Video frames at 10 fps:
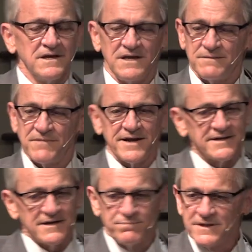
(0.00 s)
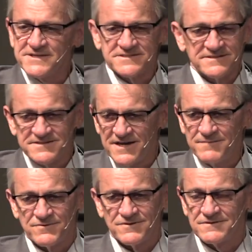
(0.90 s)
He might have got a place at the
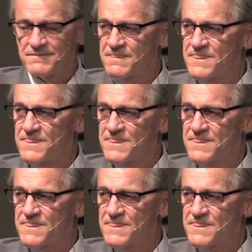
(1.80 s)
table.